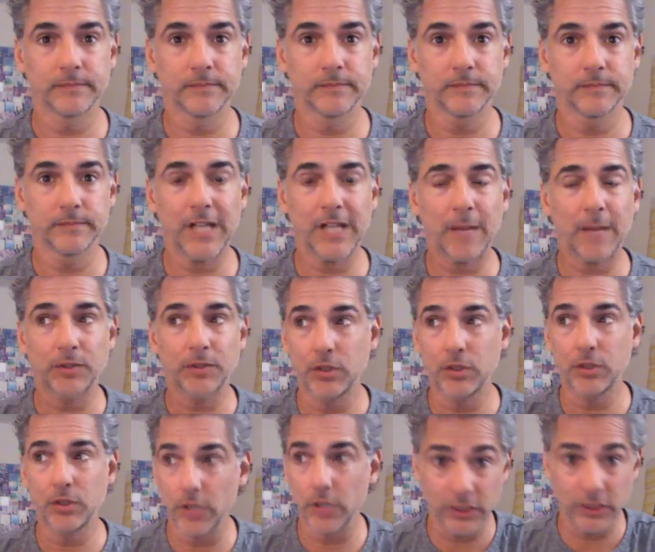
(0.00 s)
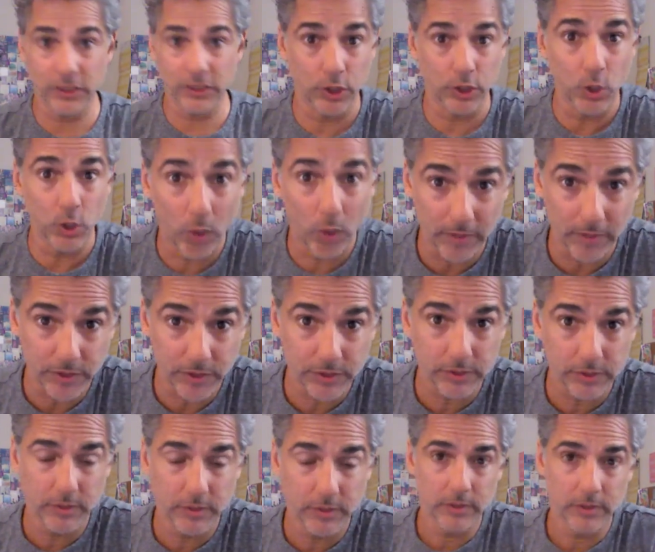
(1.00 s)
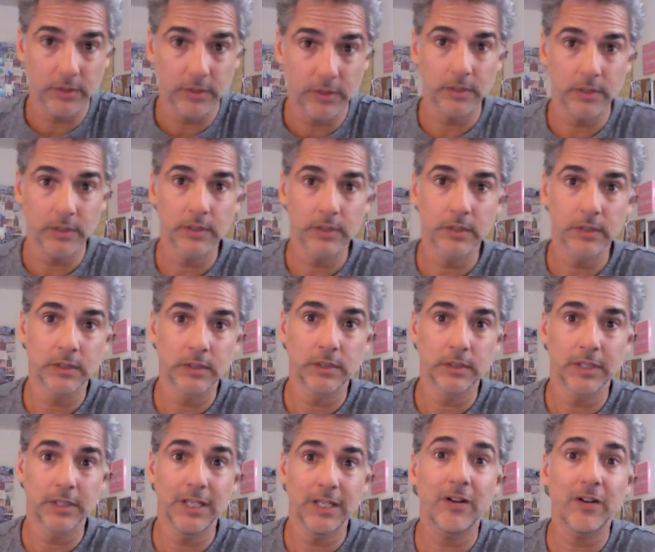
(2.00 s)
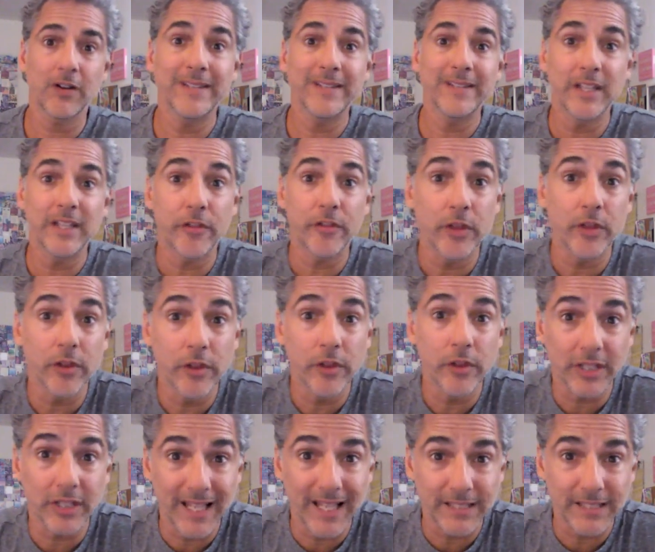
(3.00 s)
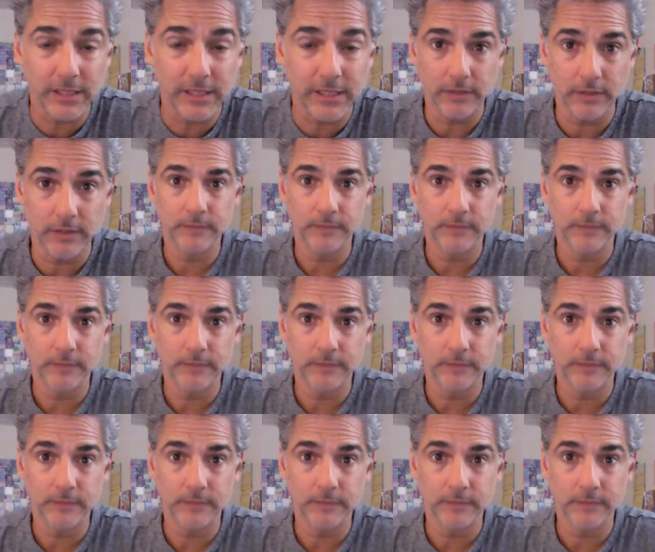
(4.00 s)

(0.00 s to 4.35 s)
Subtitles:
The opportunity is enormous. Here endeth the lesson.